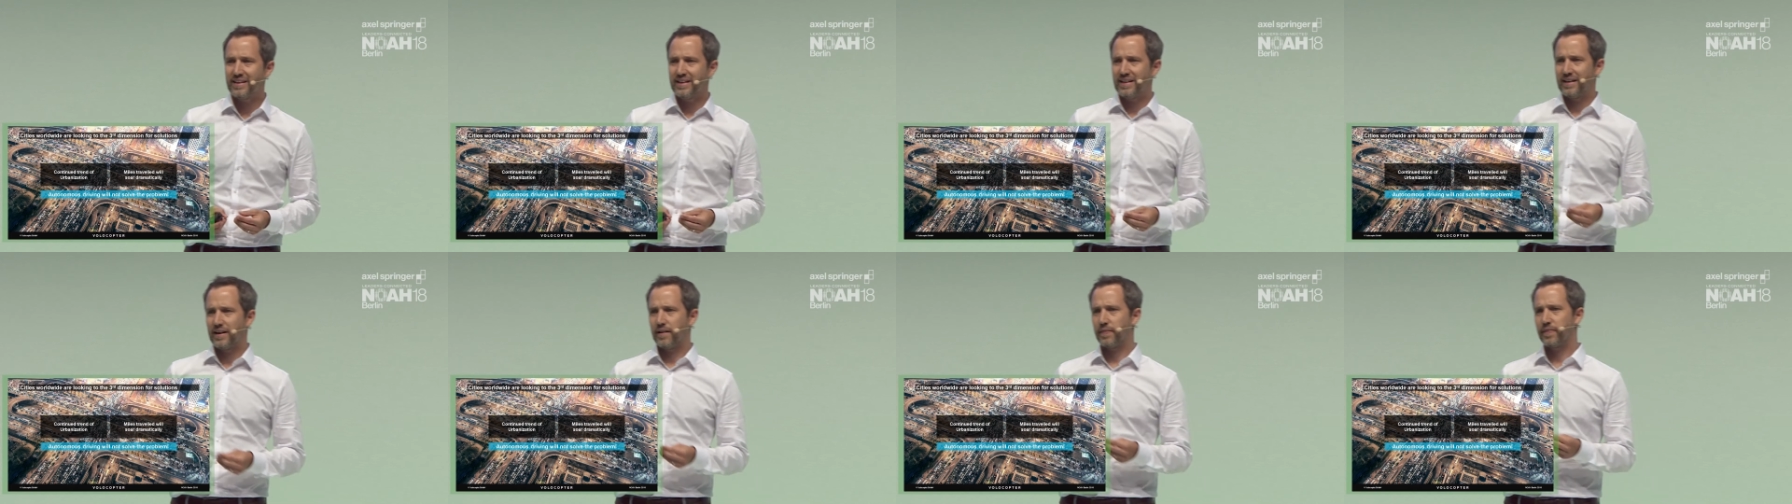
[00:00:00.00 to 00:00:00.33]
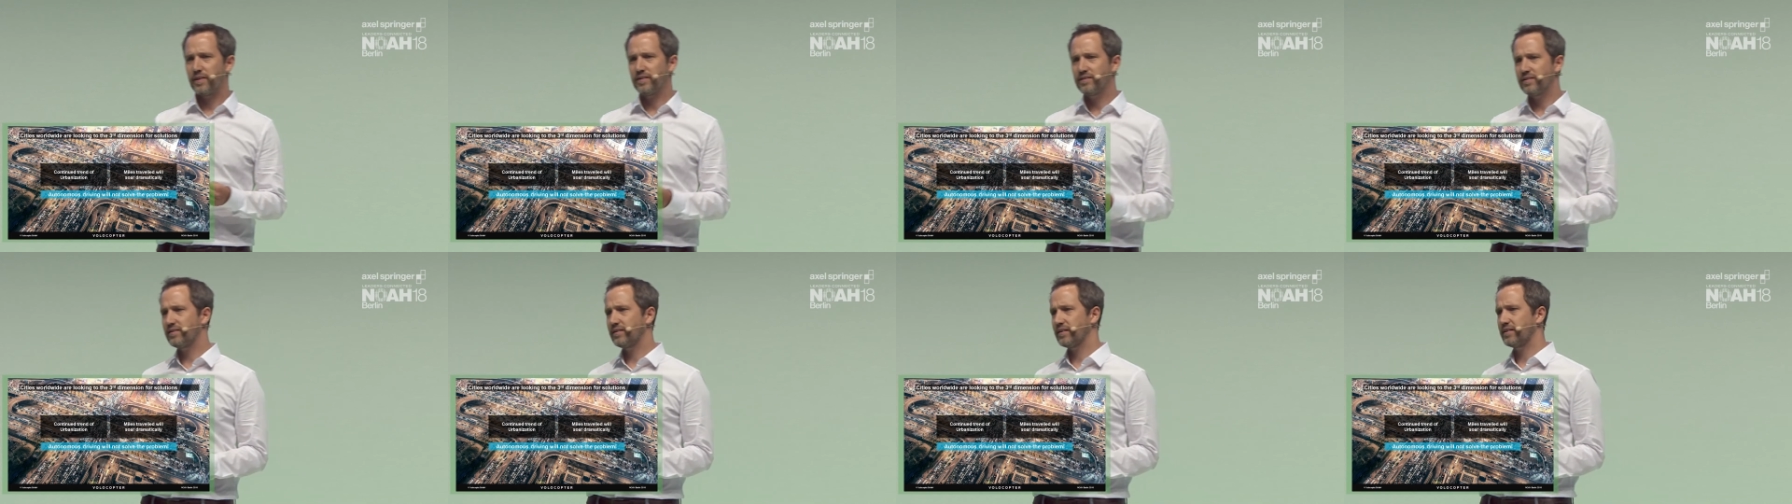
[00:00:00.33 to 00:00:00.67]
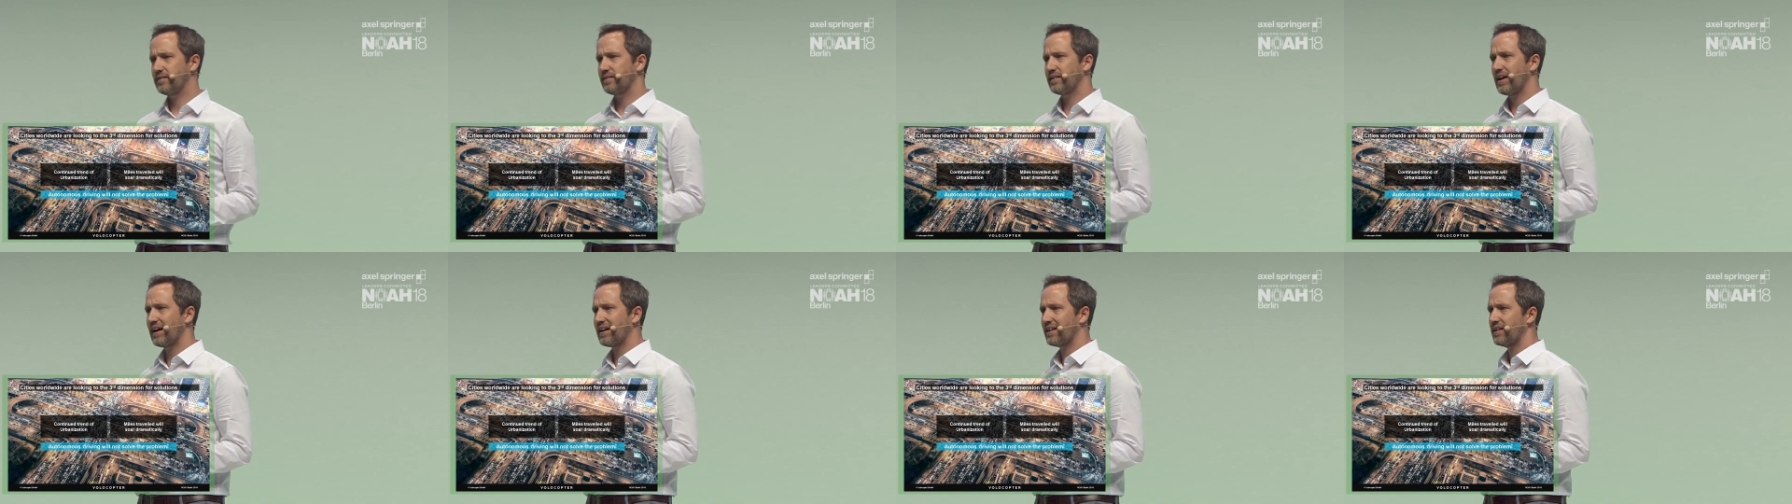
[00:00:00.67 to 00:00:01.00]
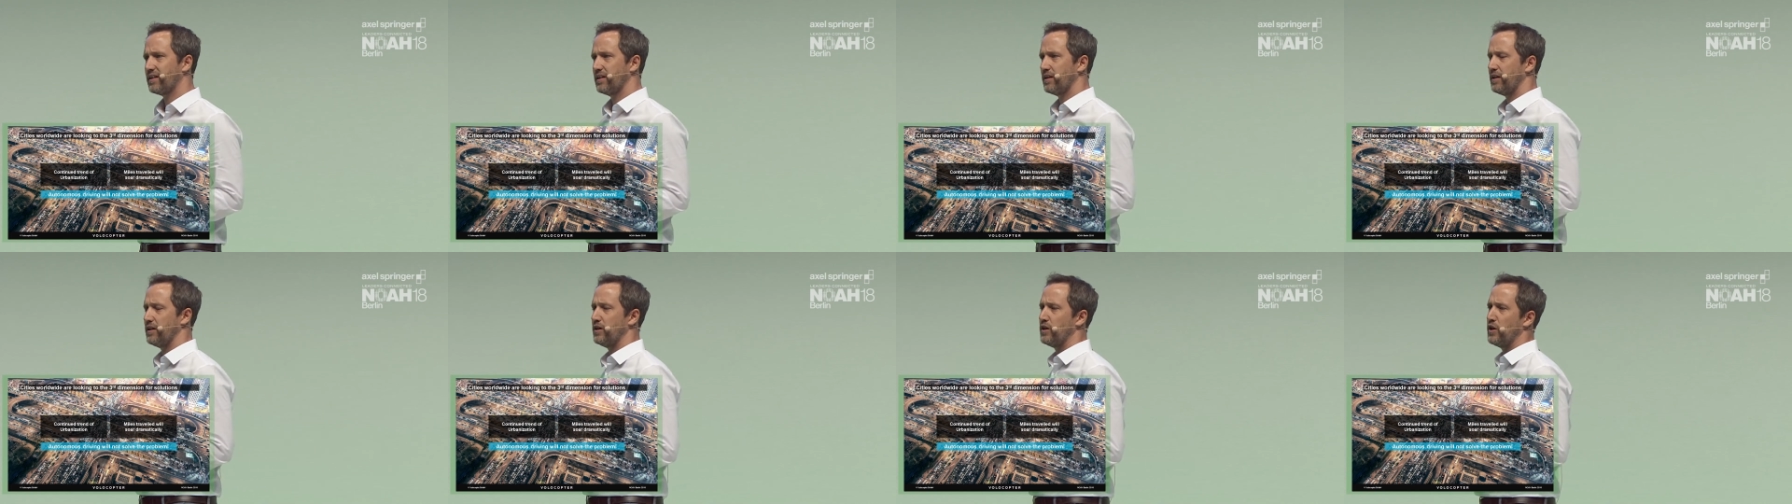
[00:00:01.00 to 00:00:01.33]
And this is
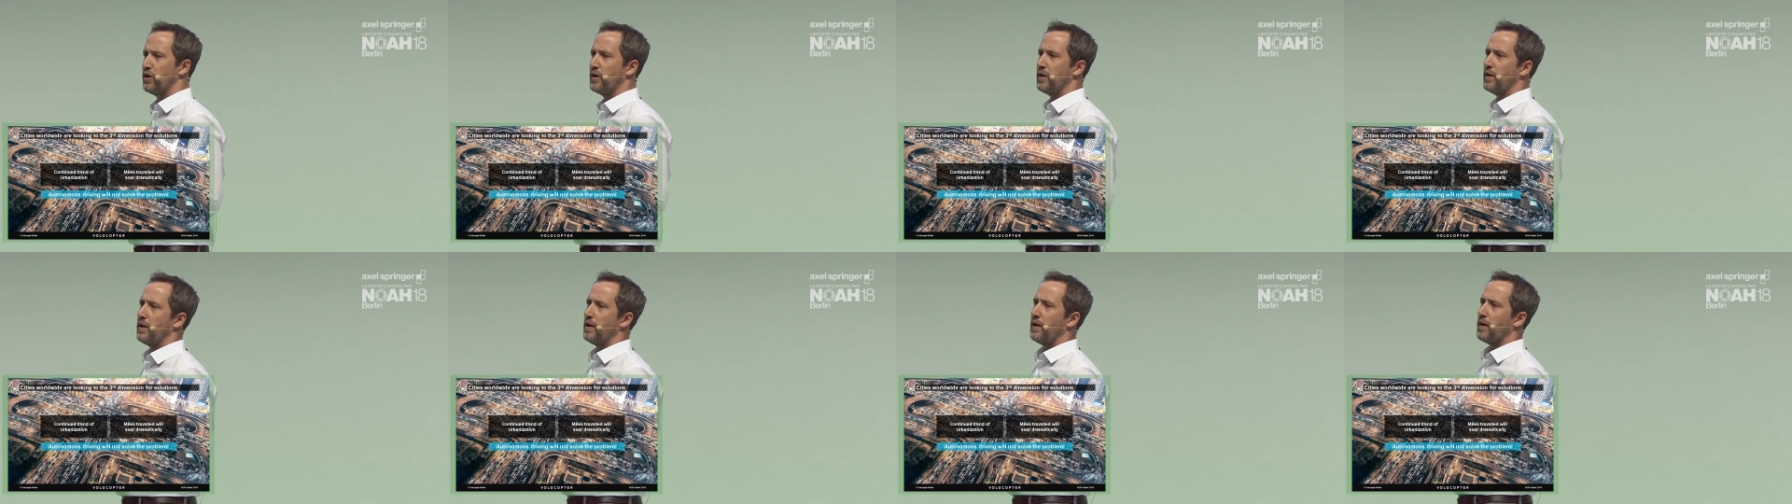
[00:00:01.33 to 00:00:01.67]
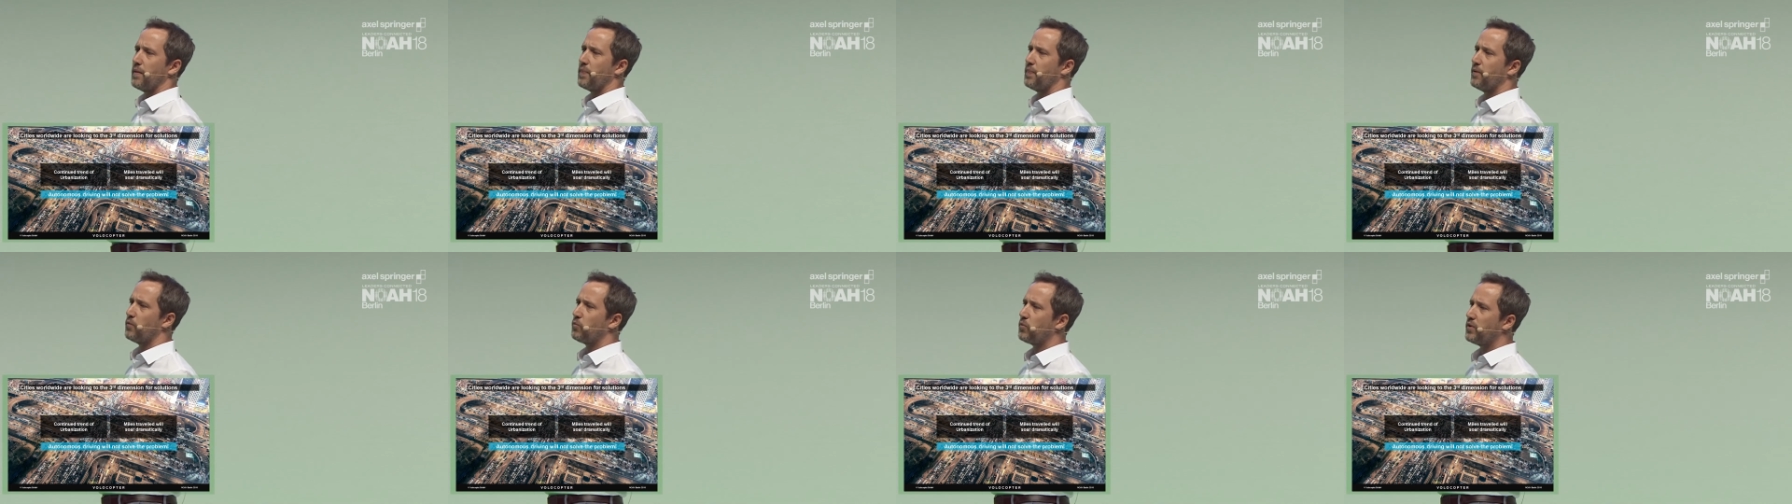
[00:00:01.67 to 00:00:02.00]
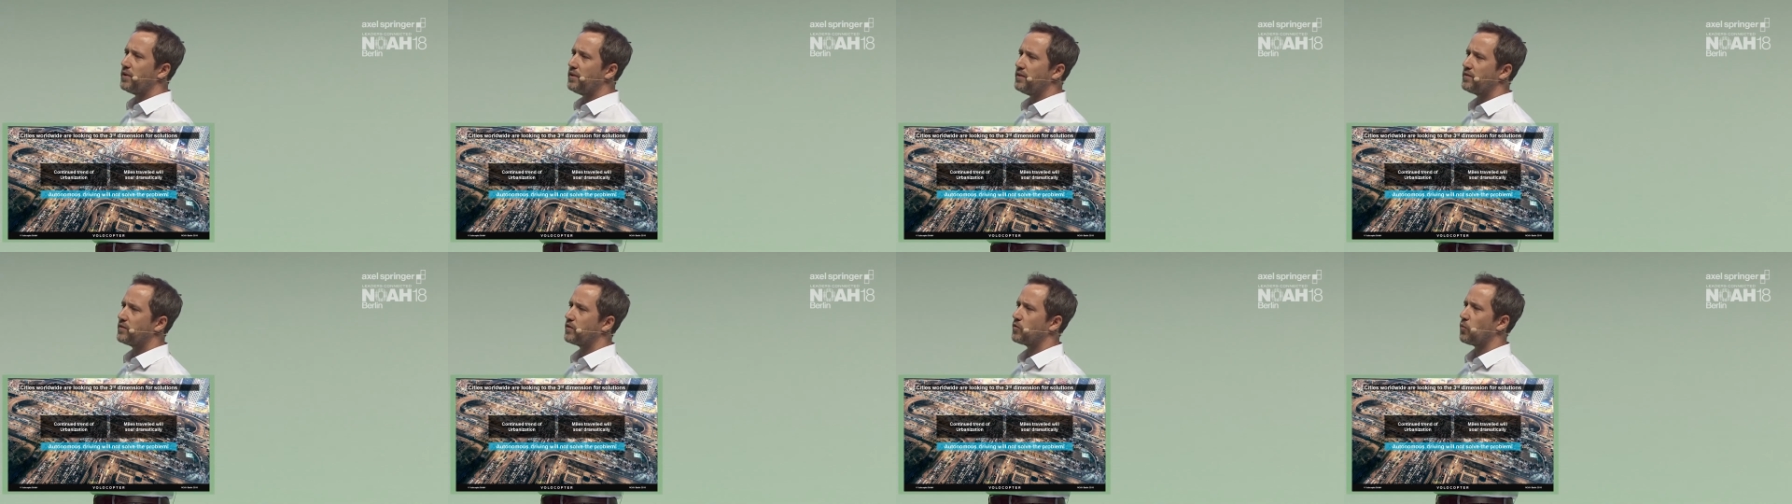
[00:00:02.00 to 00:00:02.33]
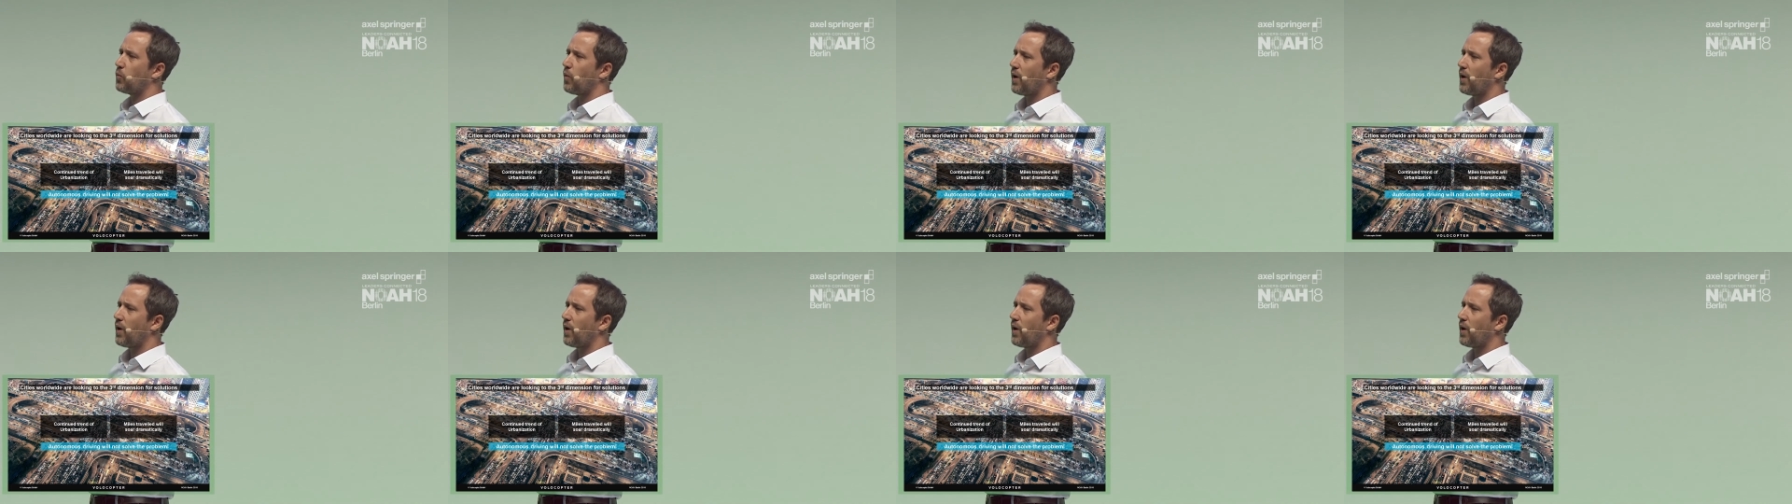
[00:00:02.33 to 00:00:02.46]
exactly the reason